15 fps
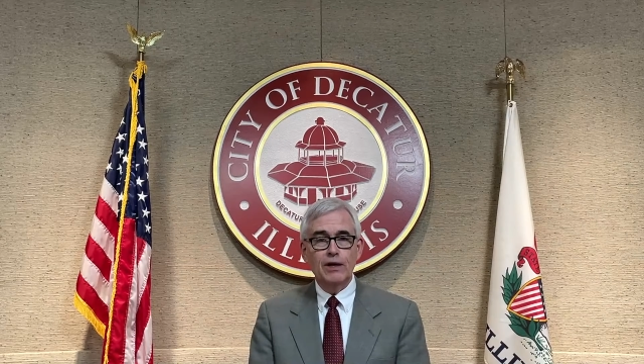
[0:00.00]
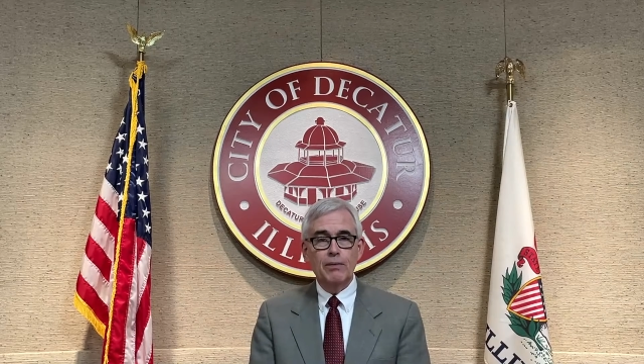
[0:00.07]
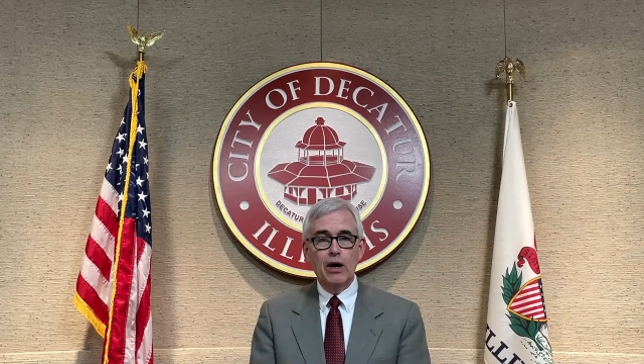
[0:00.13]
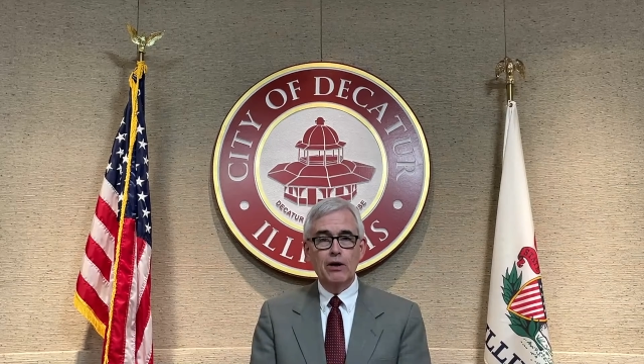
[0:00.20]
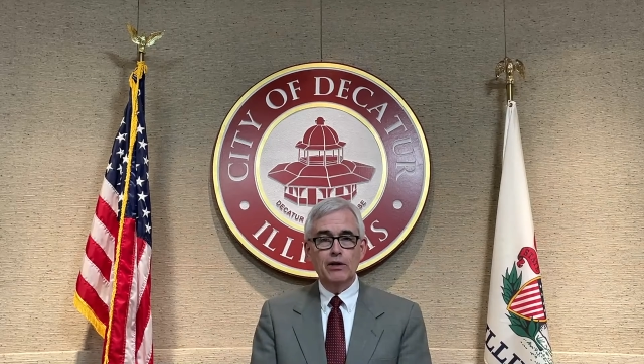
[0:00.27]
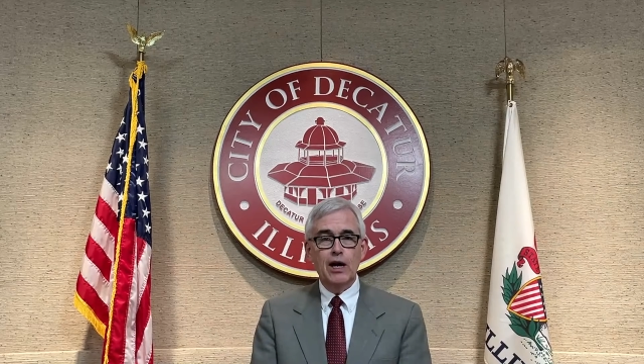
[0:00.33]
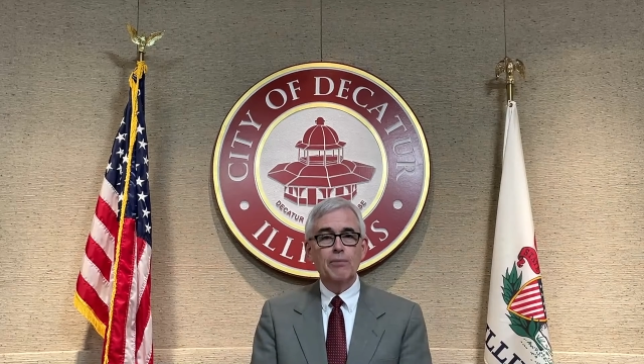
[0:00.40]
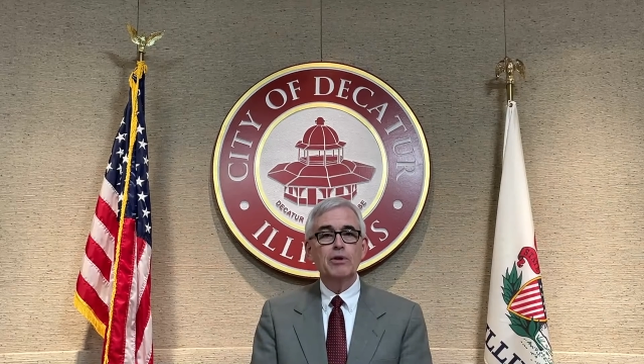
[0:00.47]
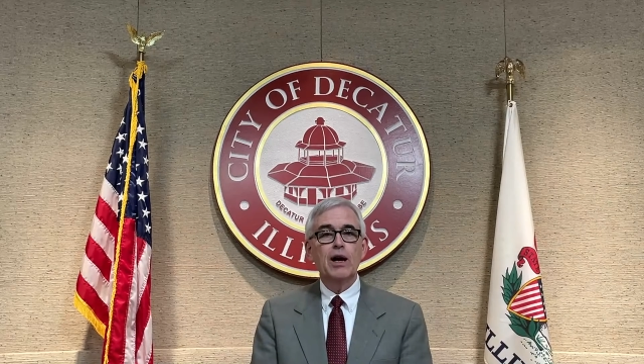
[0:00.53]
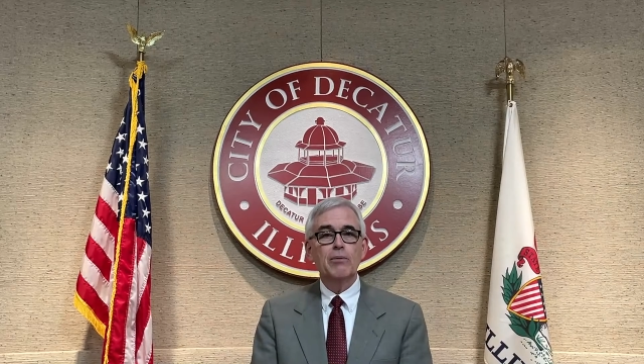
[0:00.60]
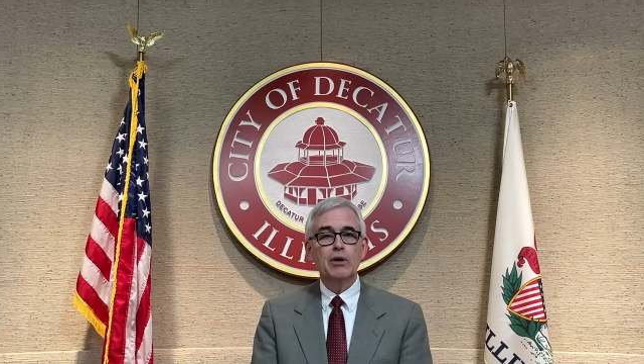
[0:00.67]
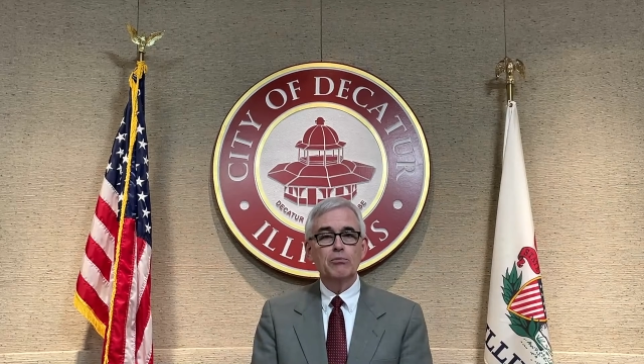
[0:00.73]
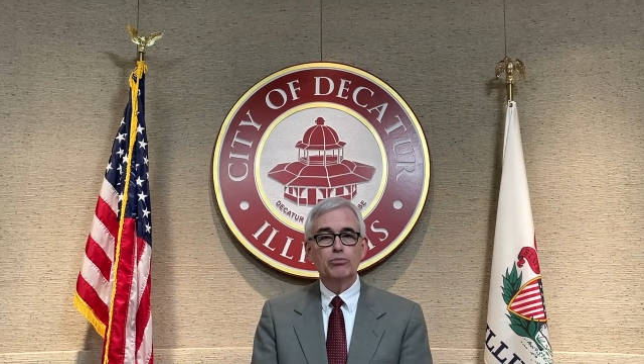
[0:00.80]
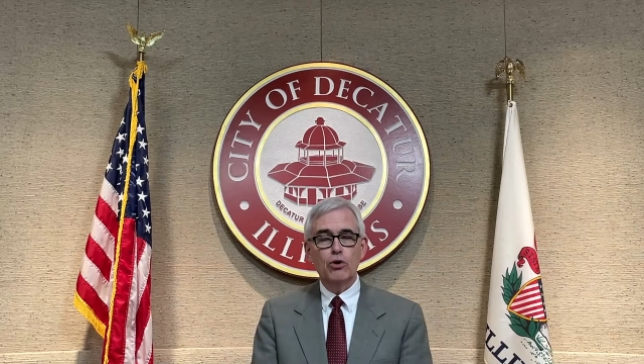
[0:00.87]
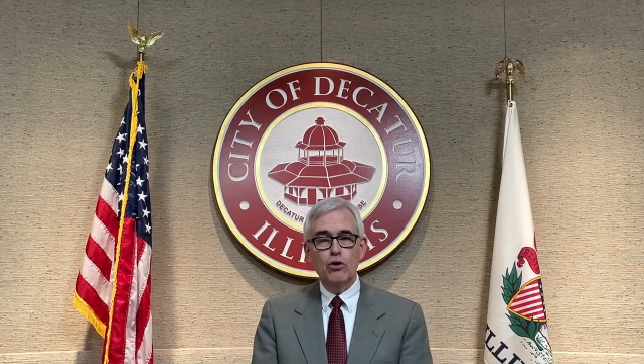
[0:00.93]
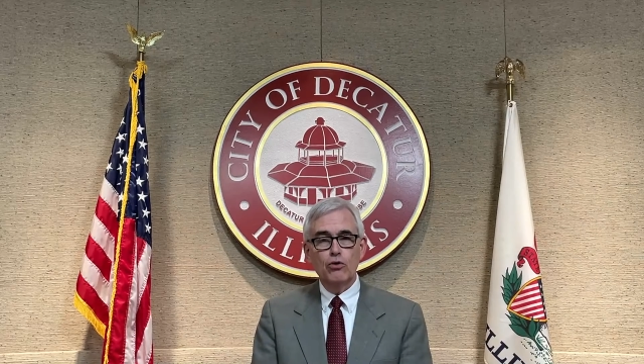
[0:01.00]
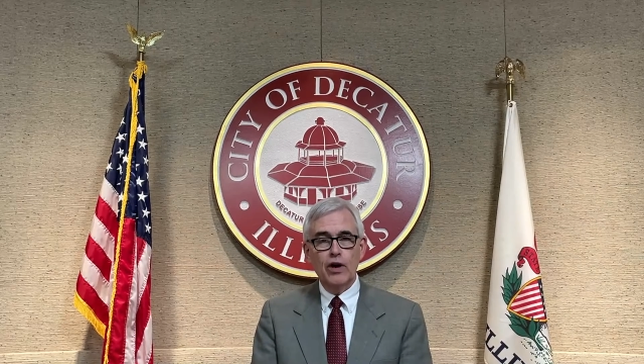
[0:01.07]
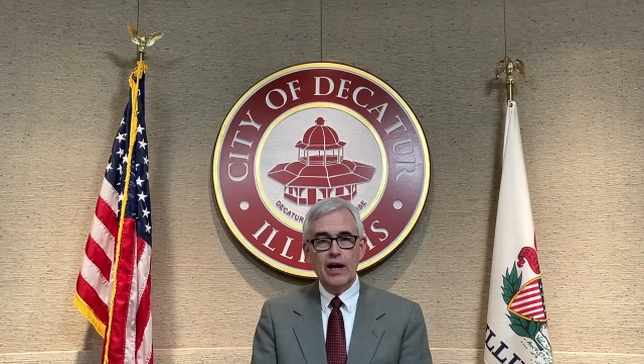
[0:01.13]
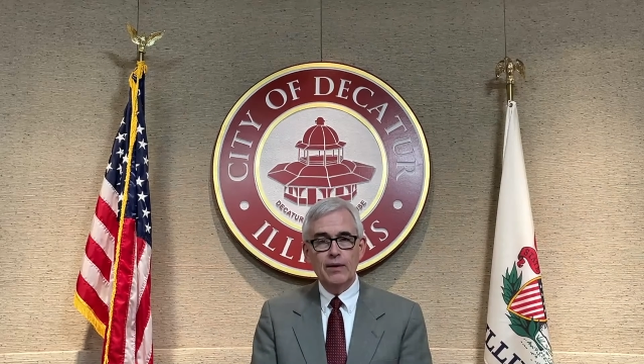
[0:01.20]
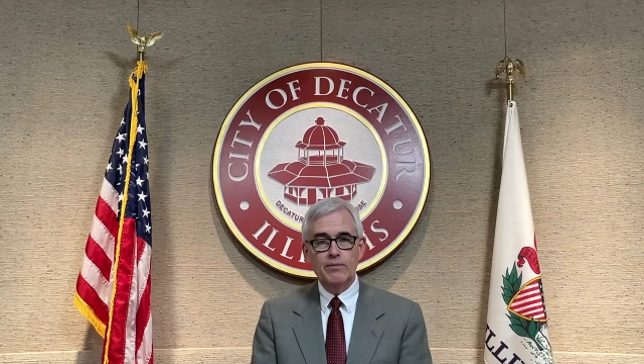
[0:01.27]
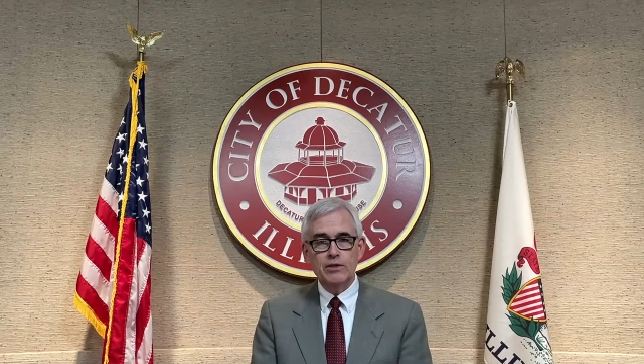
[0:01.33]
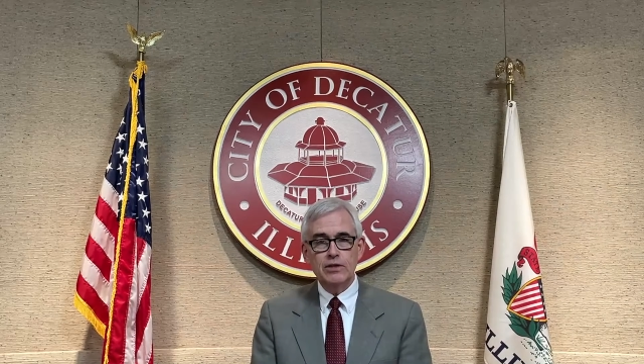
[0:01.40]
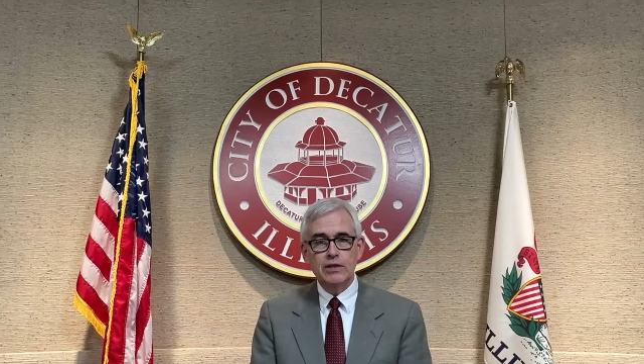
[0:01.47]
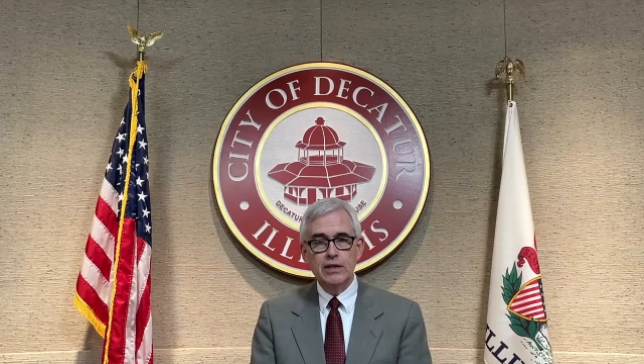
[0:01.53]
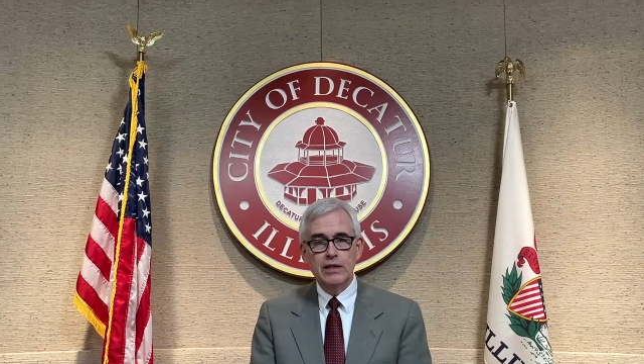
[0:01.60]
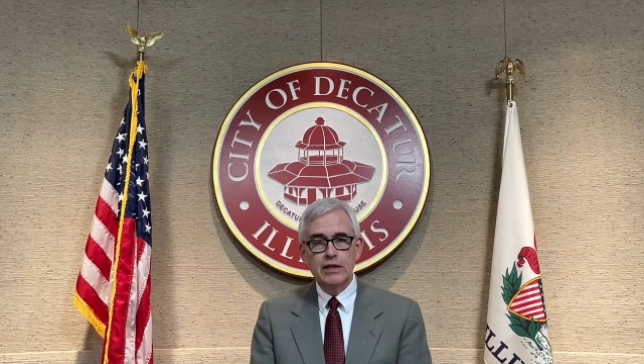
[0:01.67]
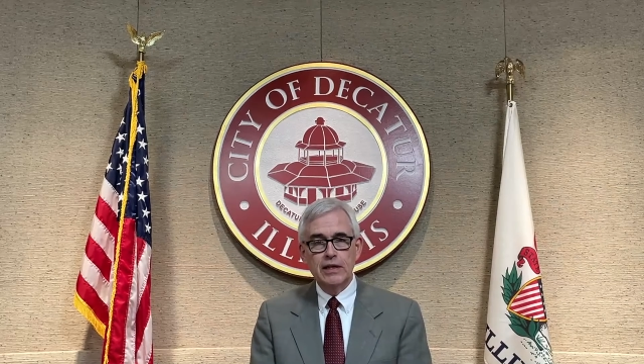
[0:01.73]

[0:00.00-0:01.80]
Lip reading: about upcoming programs,